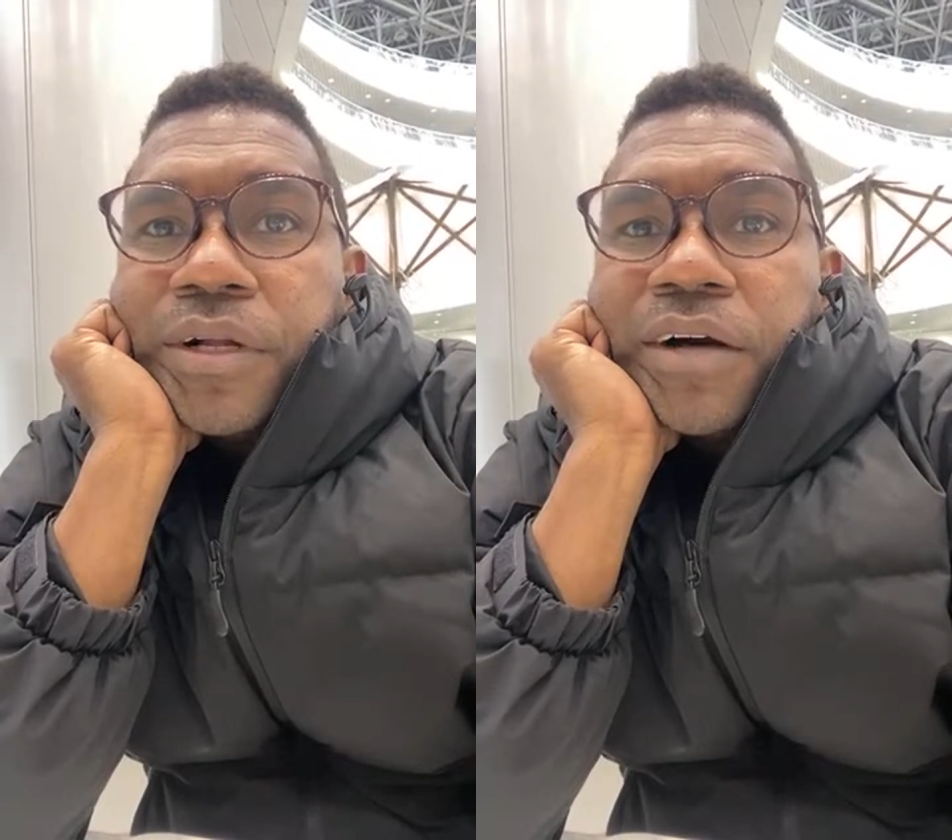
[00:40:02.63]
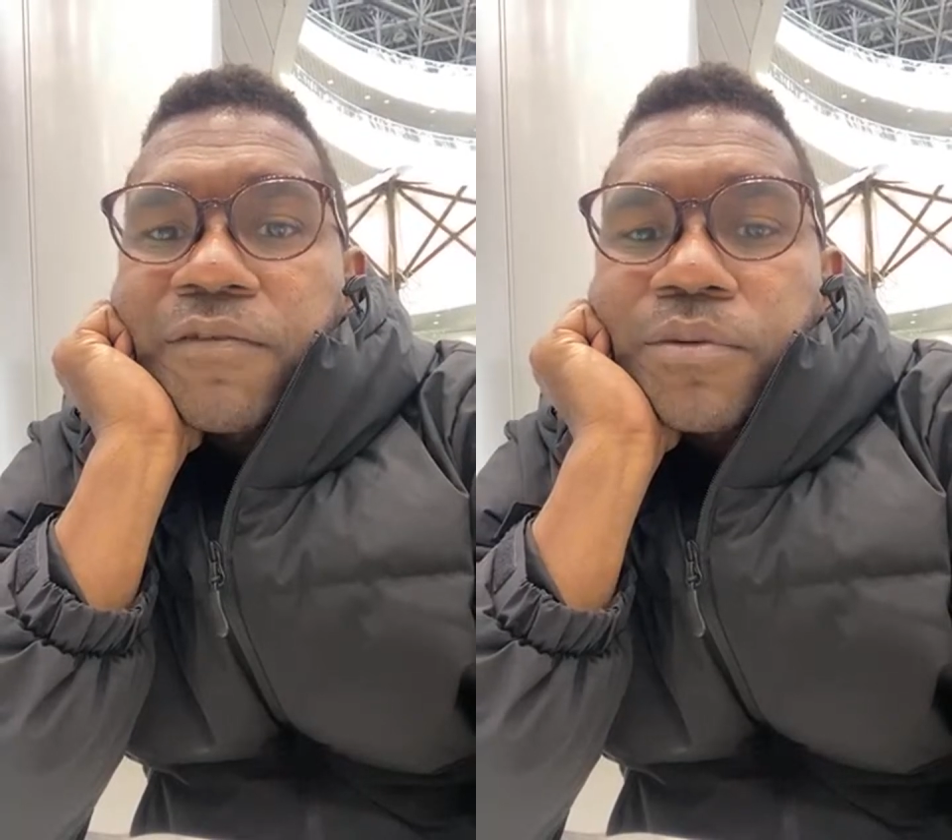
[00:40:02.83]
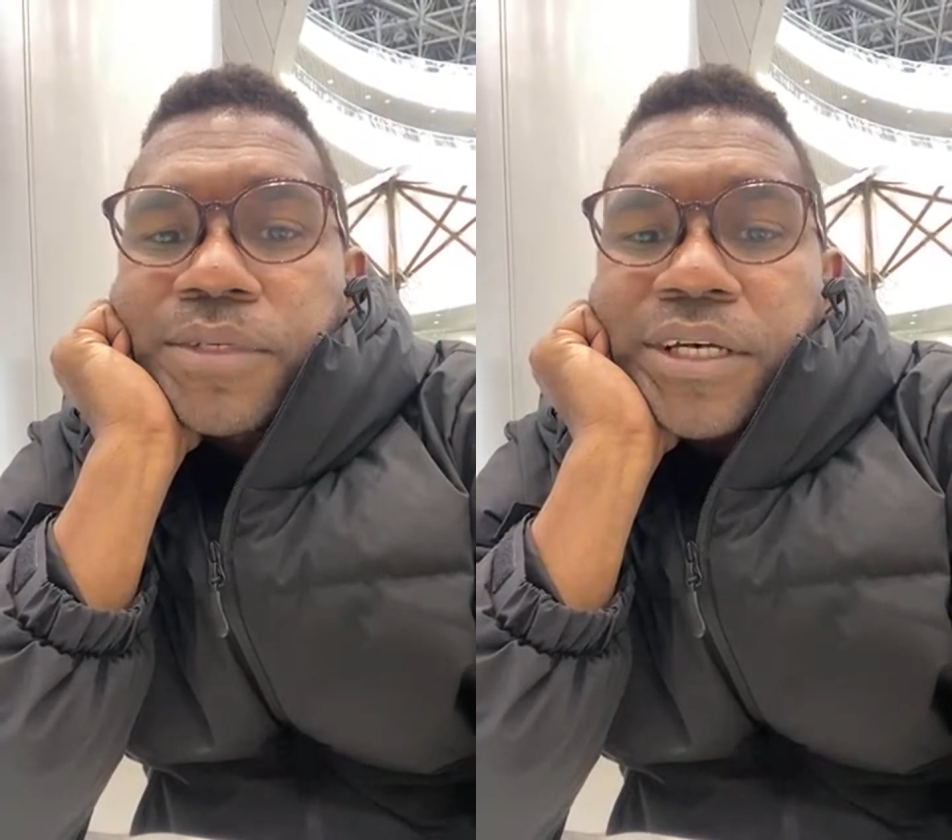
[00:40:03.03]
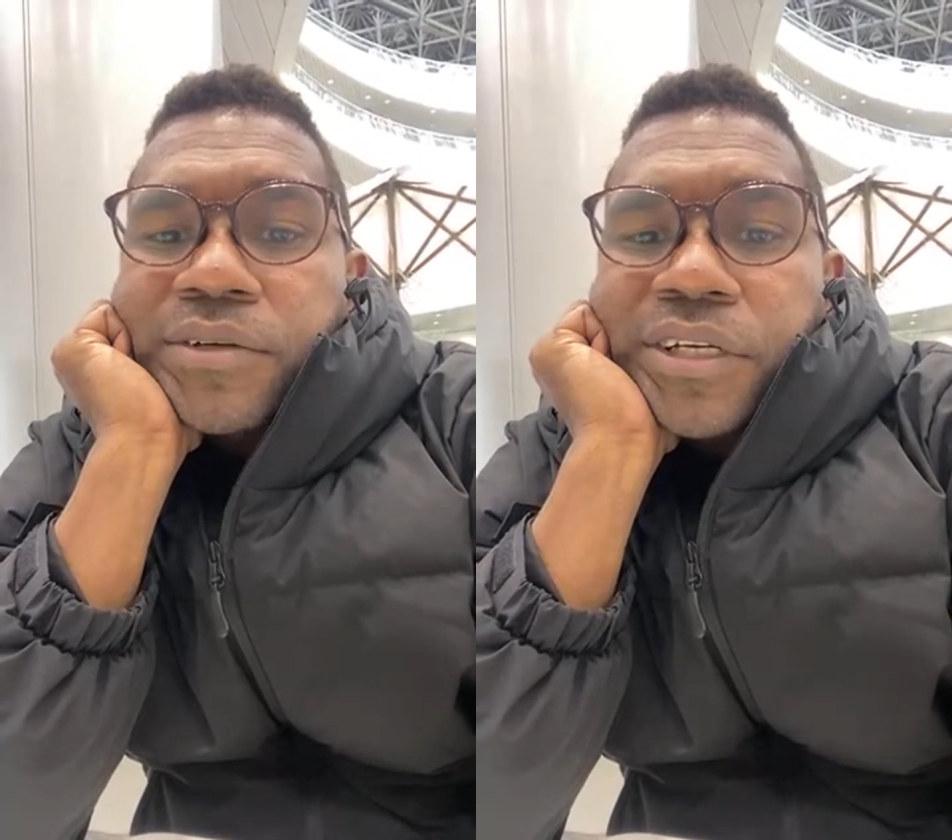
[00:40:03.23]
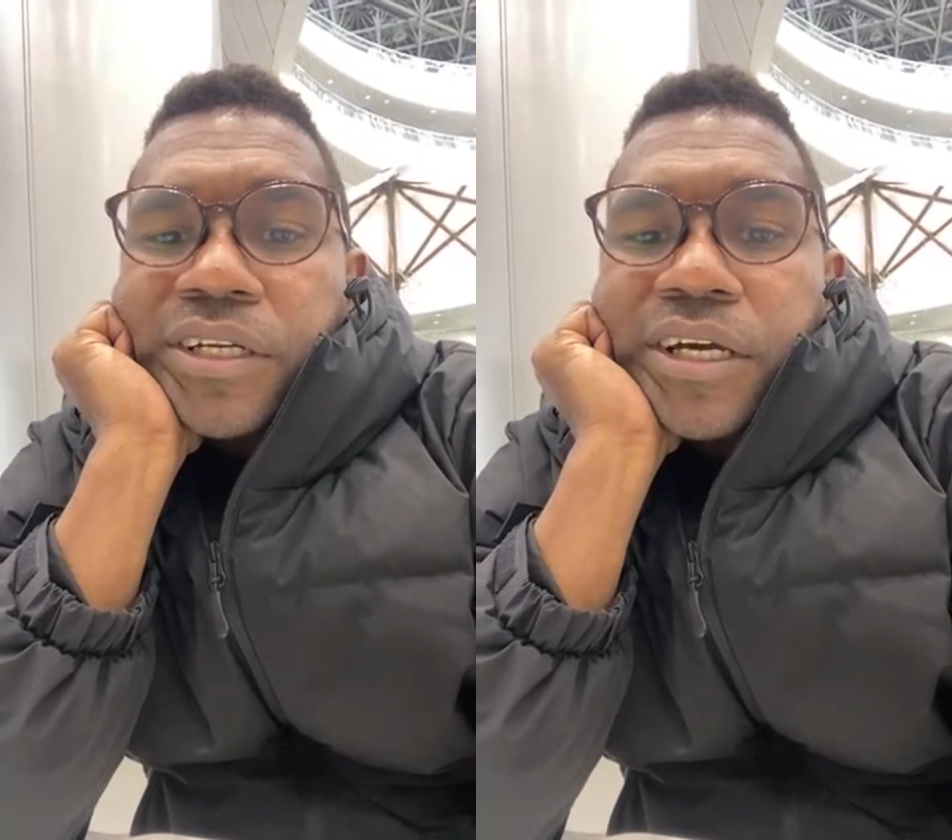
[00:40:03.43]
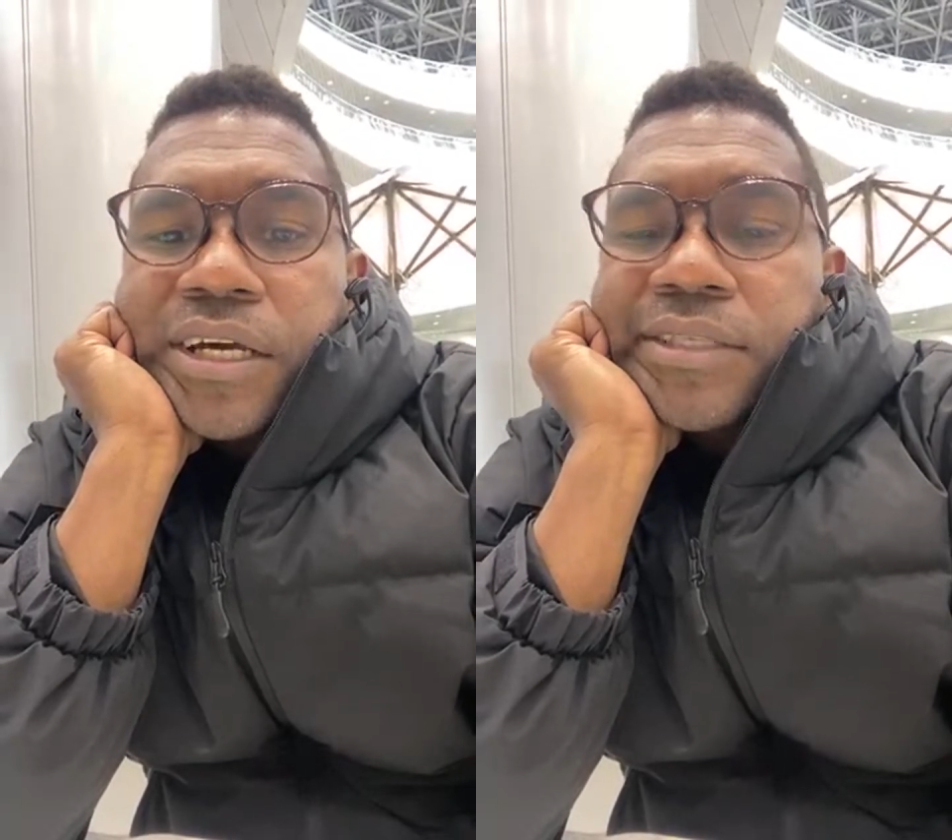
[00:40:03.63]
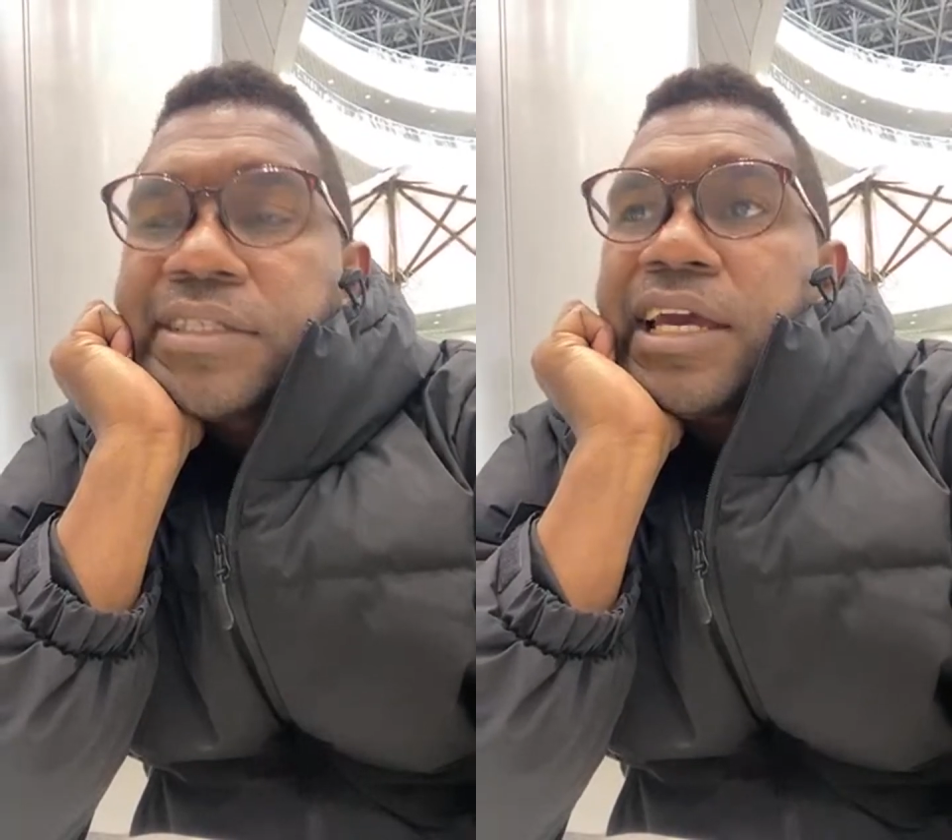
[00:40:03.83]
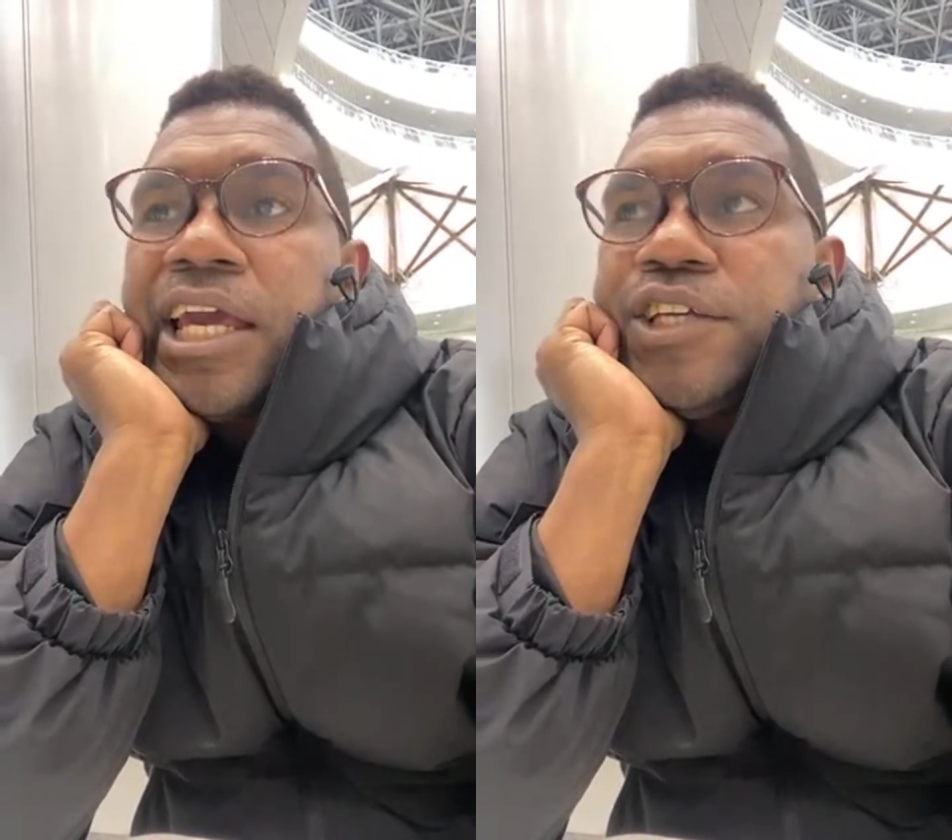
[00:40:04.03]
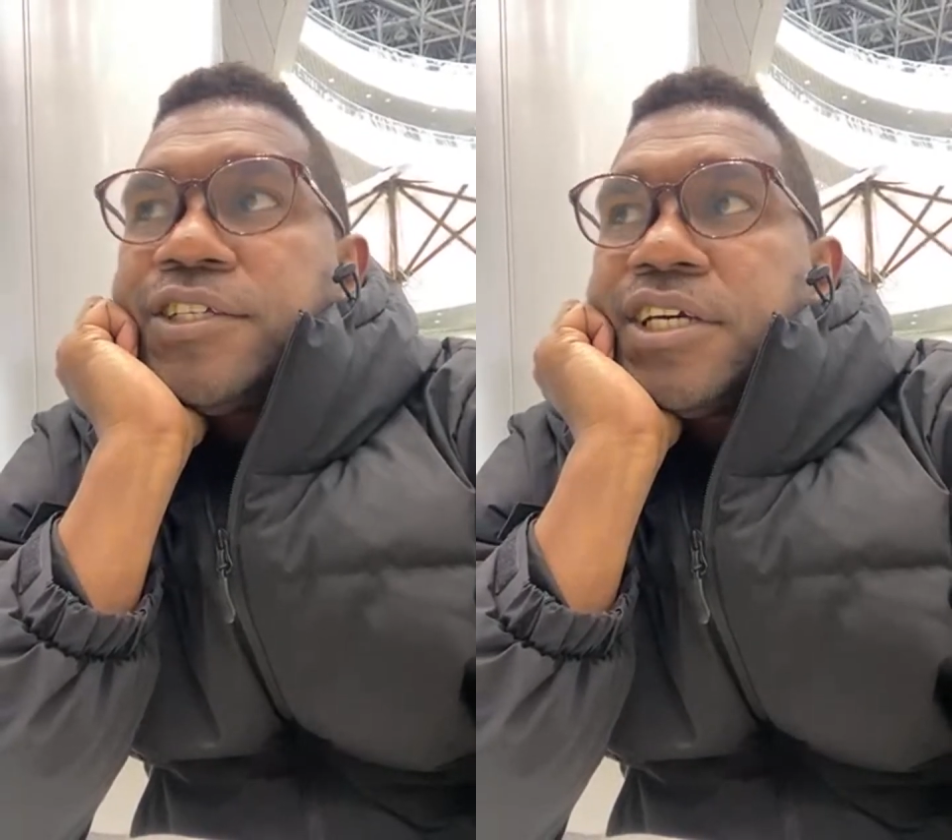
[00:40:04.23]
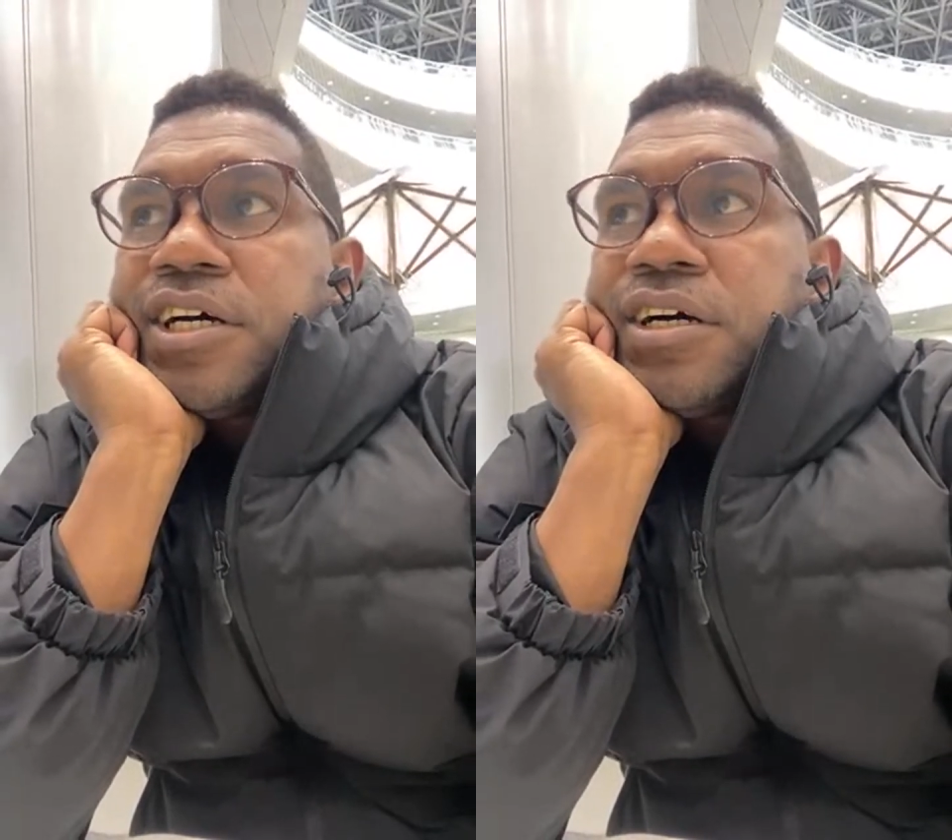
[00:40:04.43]
come from Southeast
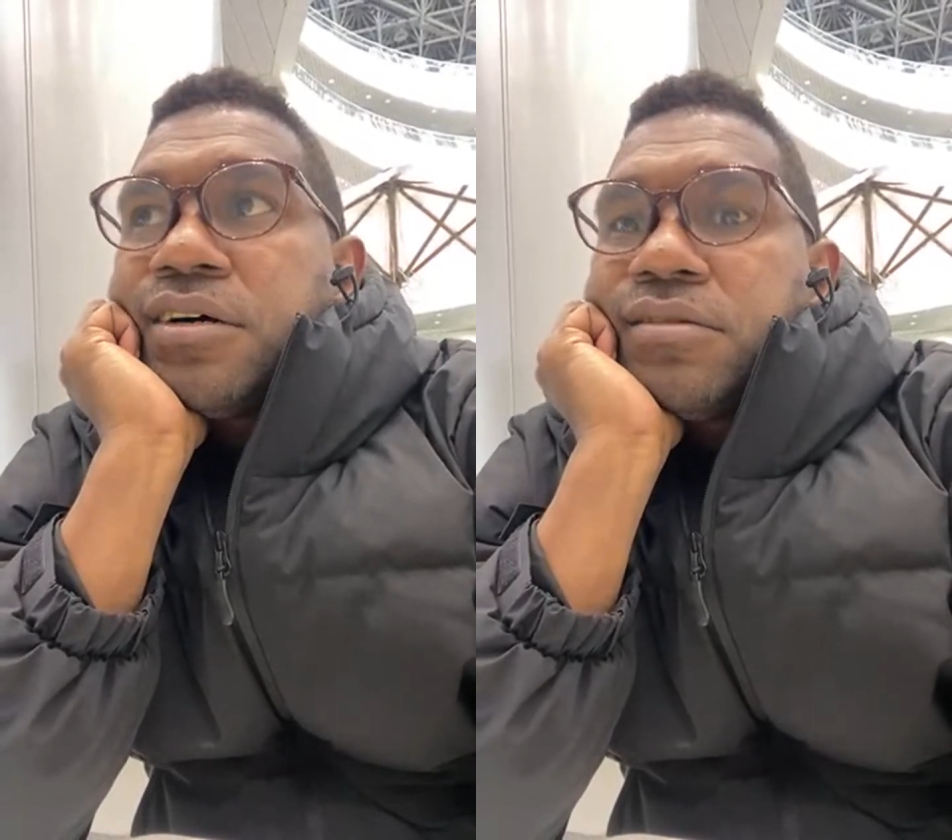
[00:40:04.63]
Asia,